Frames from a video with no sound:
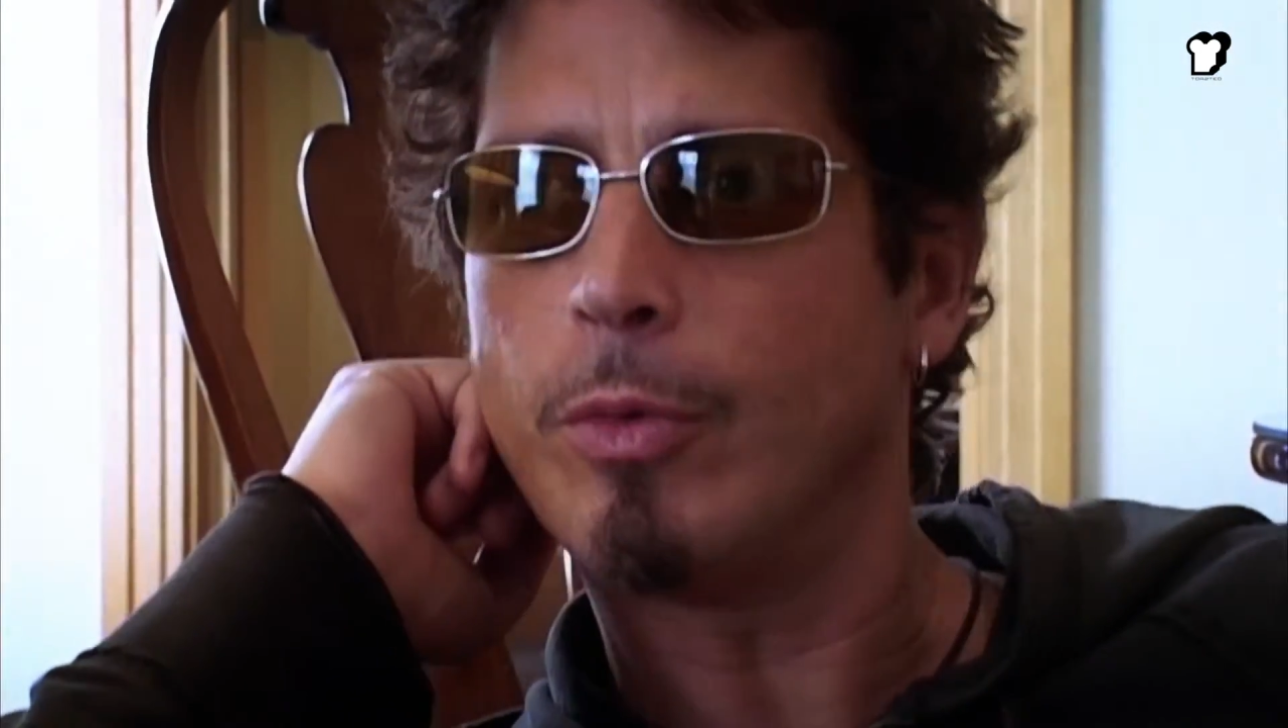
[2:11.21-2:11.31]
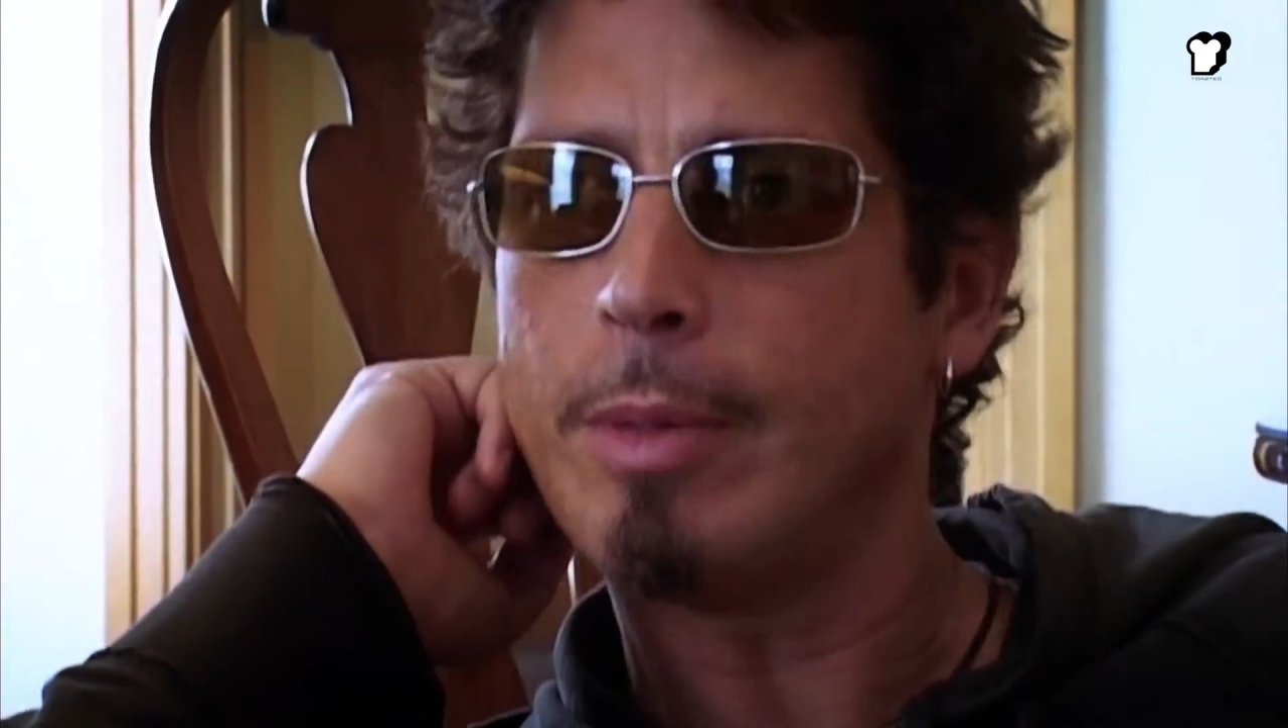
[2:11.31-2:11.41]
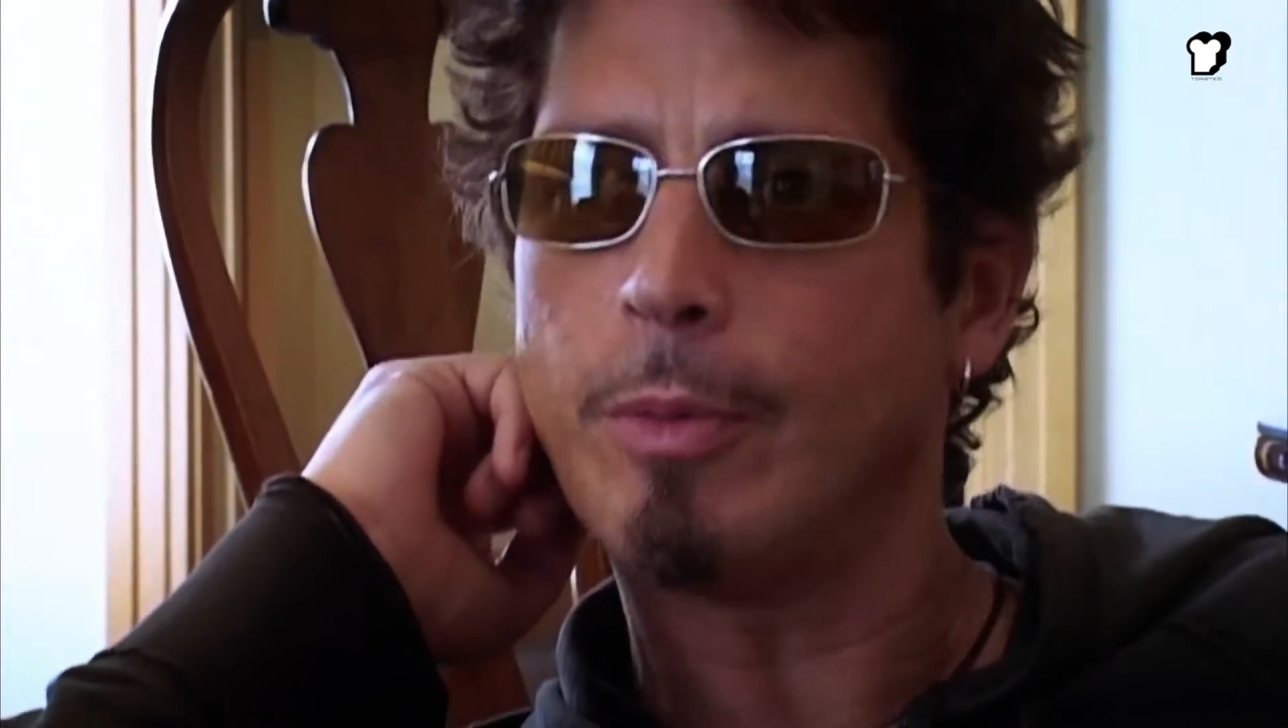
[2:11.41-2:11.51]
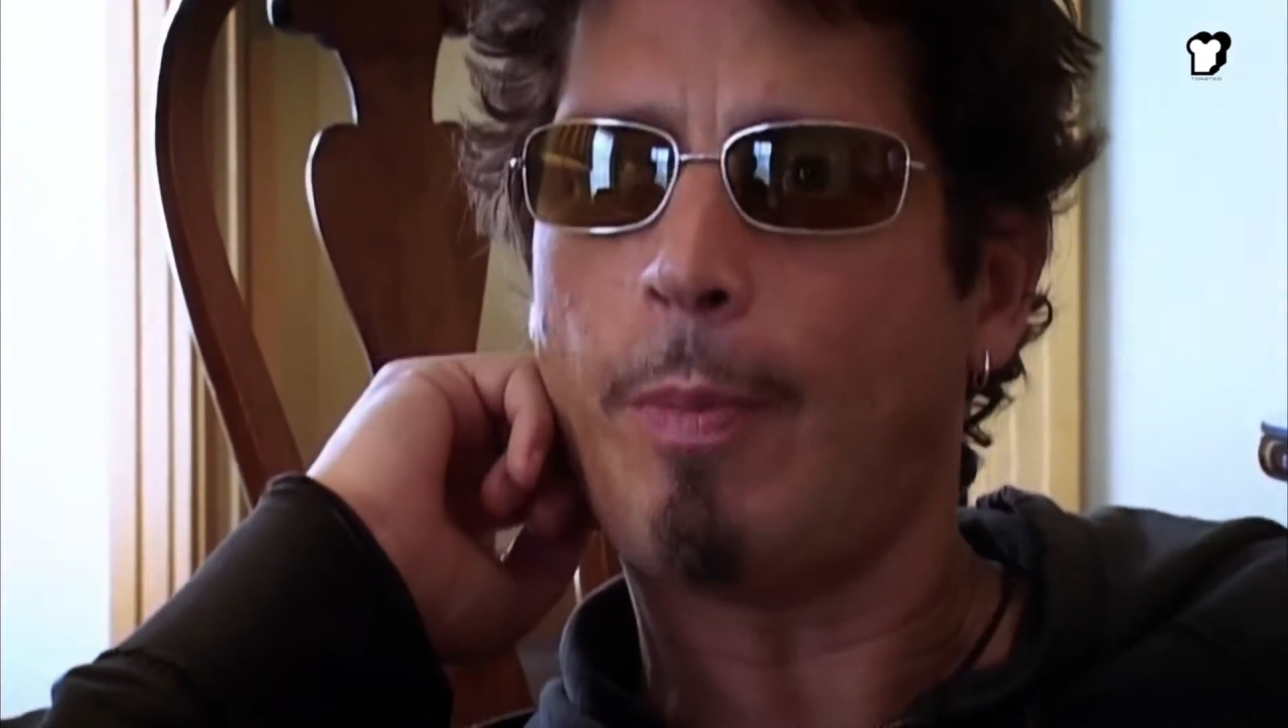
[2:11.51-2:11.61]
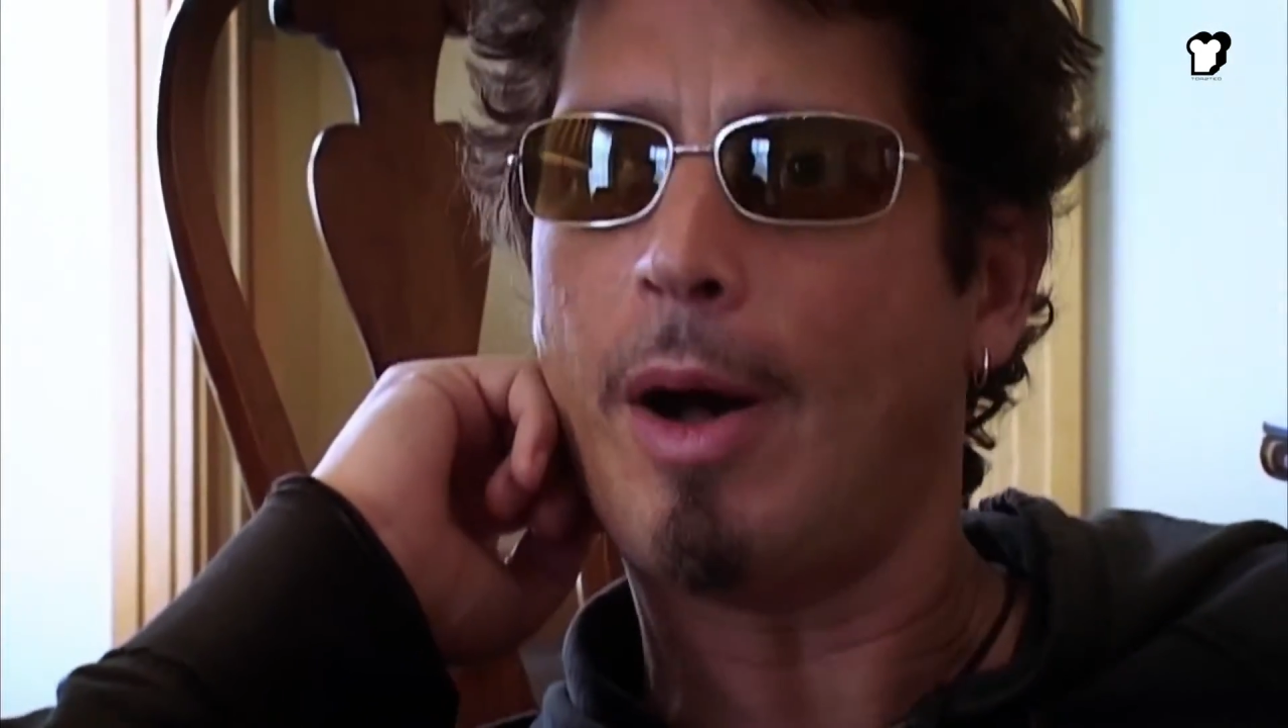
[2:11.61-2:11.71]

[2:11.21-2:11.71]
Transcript: dreamed